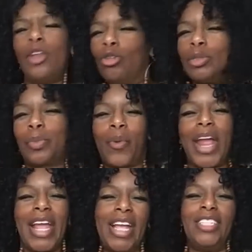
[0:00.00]
those
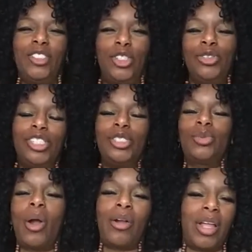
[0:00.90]
brain juices
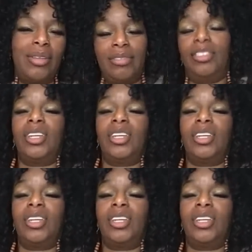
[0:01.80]
working.